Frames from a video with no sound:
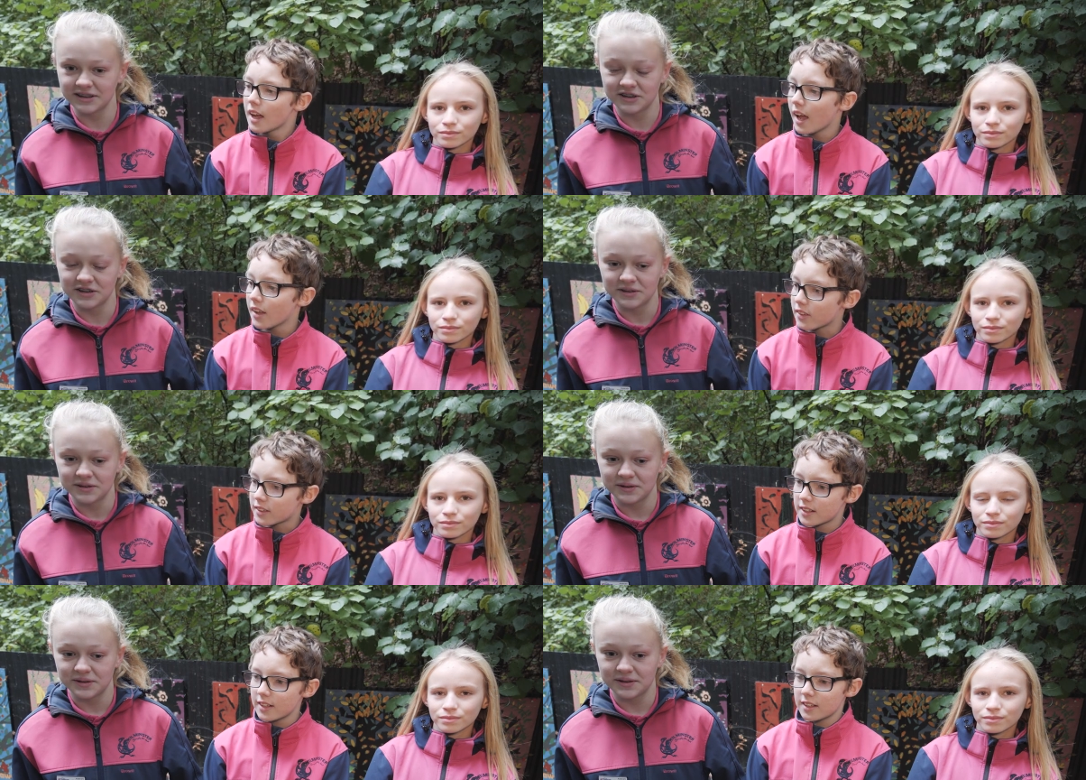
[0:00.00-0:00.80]
Speaker 1: and
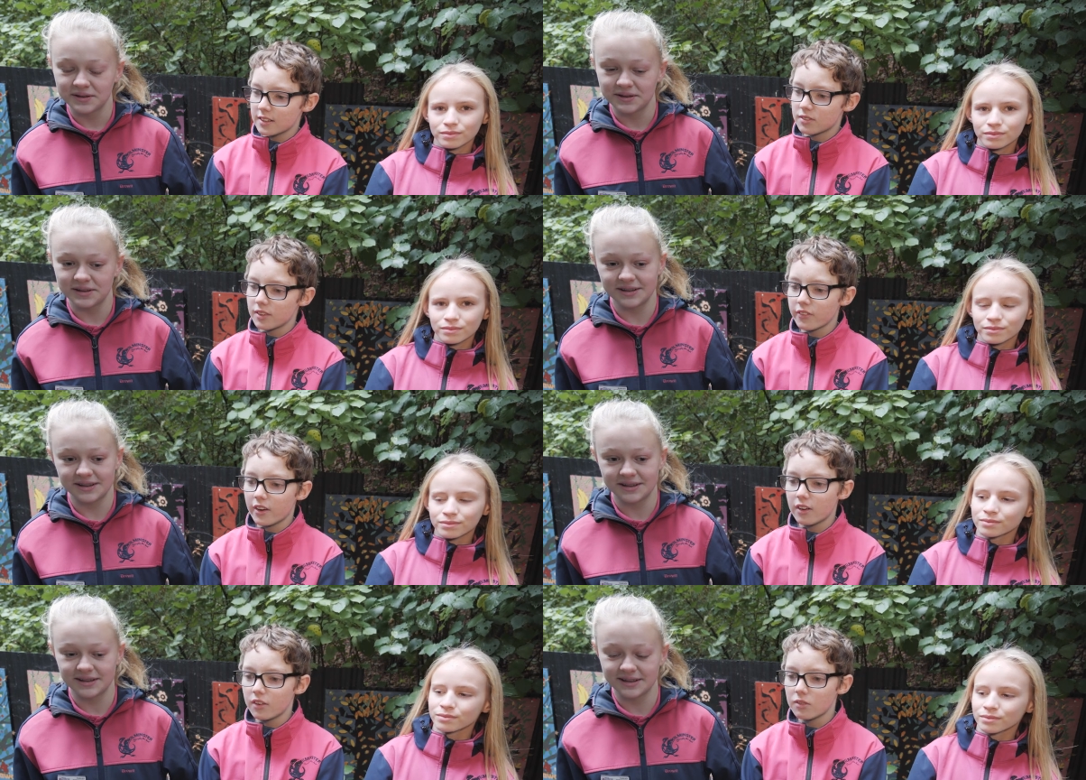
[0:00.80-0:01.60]
this here is one of
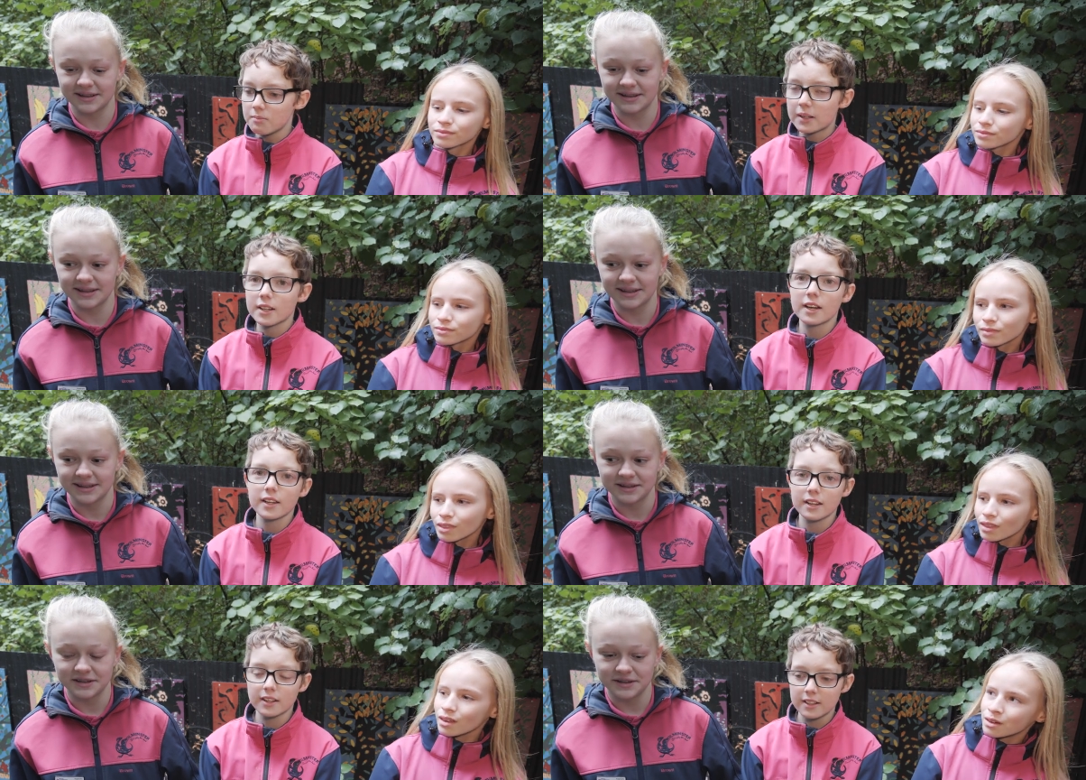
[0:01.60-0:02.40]
our
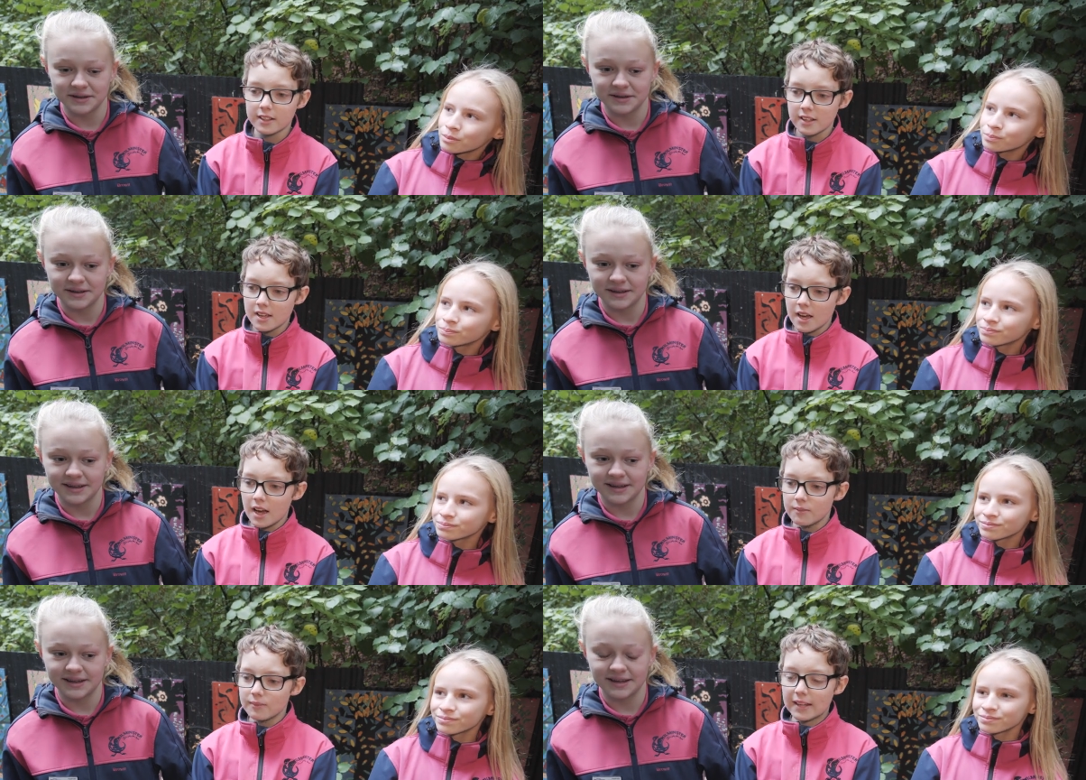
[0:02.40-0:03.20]
Matariki
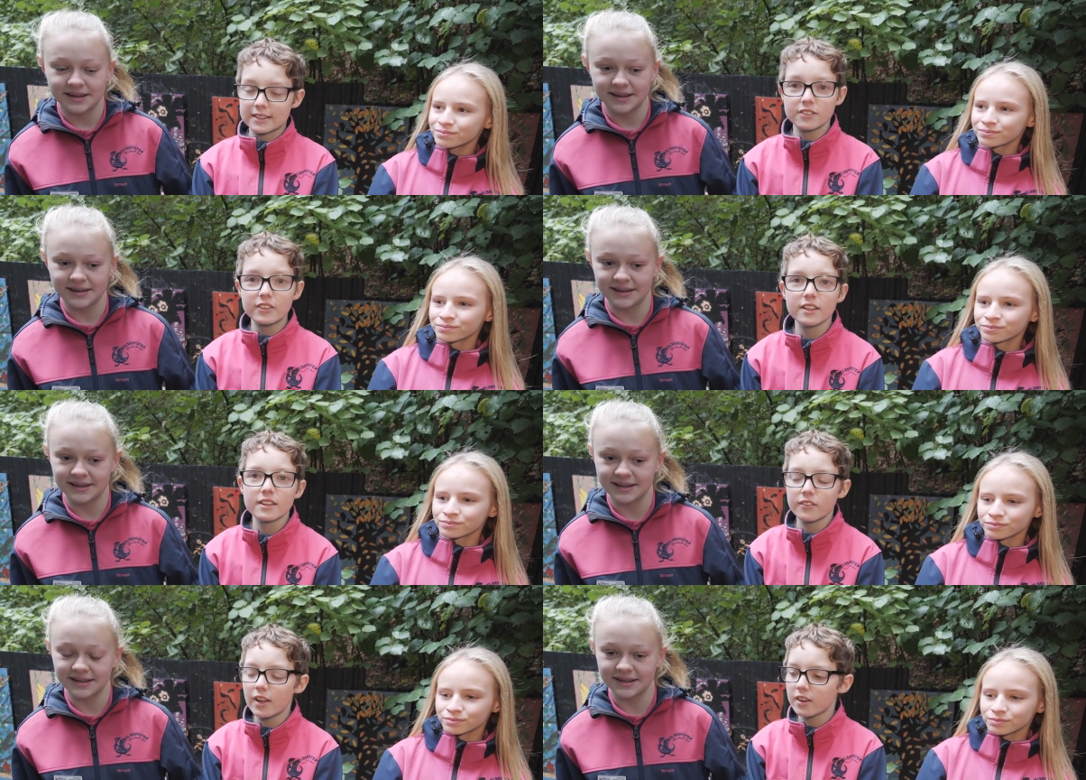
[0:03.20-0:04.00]
um, activities
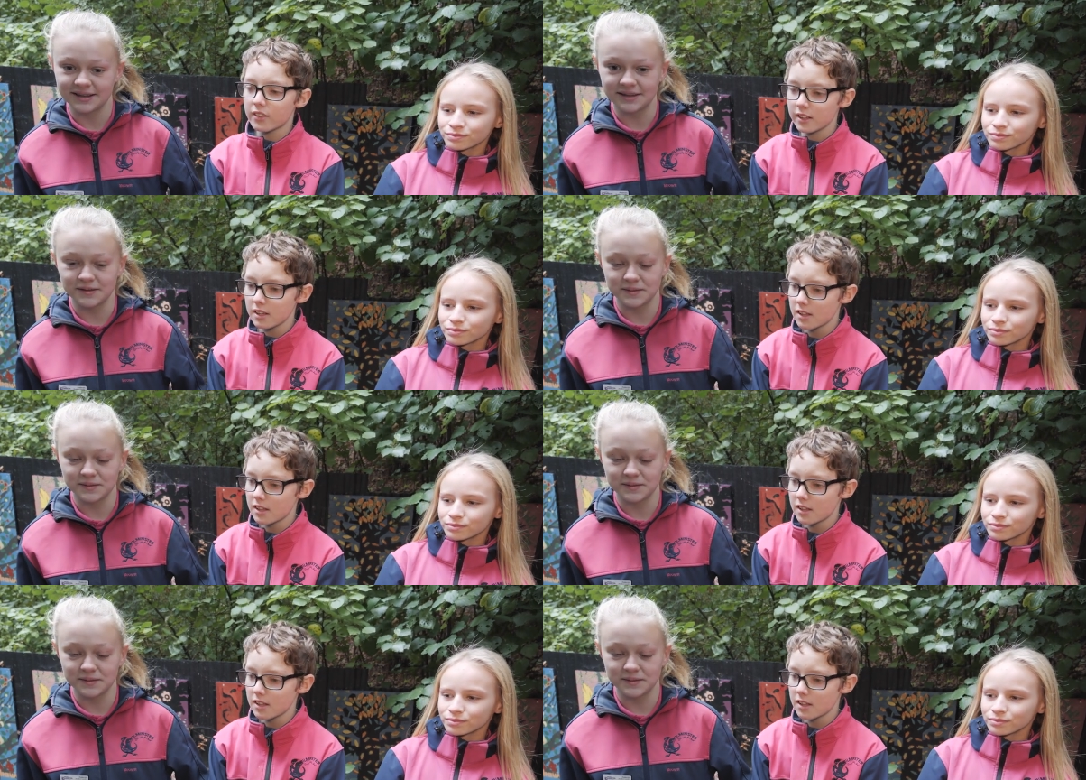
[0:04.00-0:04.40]
that we're doing.